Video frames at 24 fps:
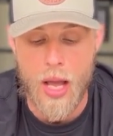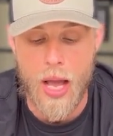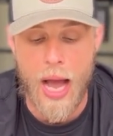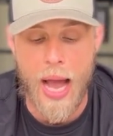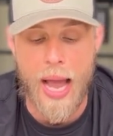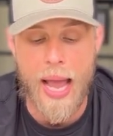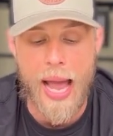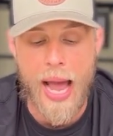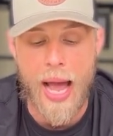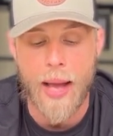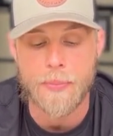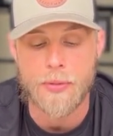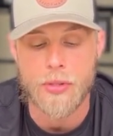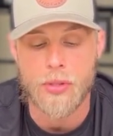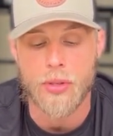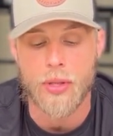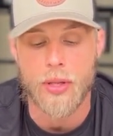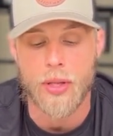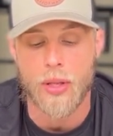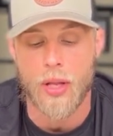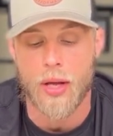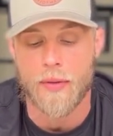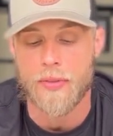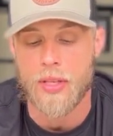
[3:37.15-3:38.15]
I
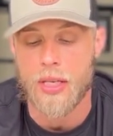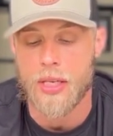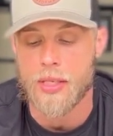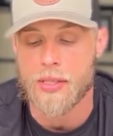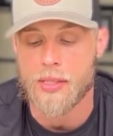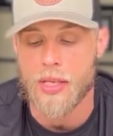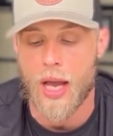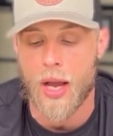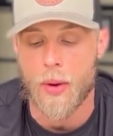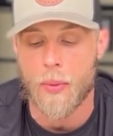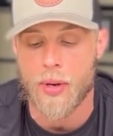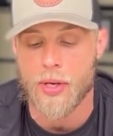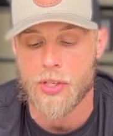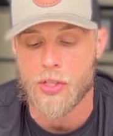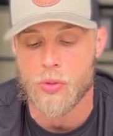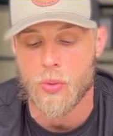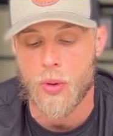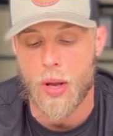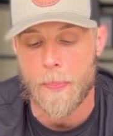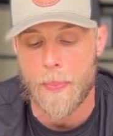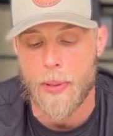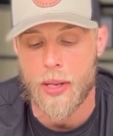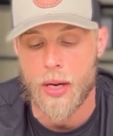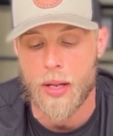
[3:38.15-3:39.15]
absolutely love these. I wear a
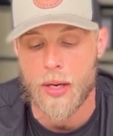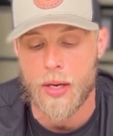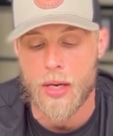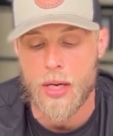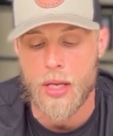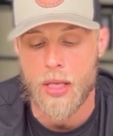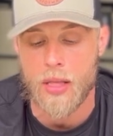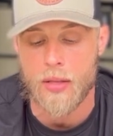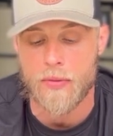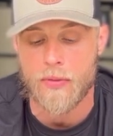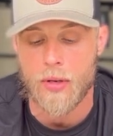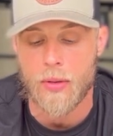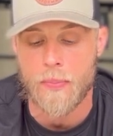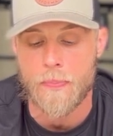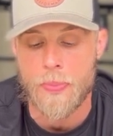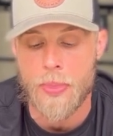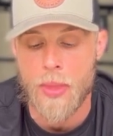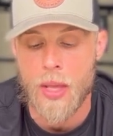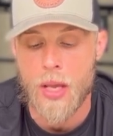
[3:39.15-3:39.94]
sweatband underneath of them,